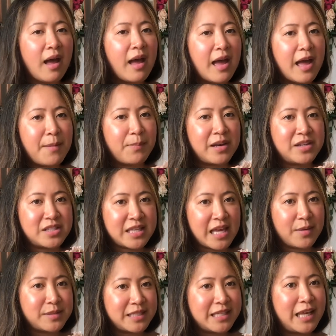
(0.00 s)
but it just
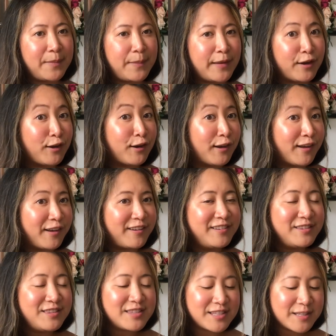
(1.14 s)
helps to keep it
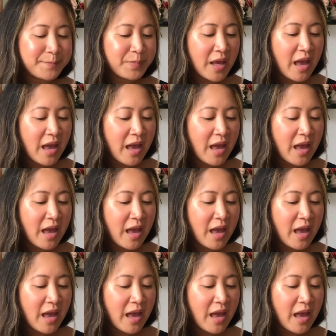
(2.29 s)
closed.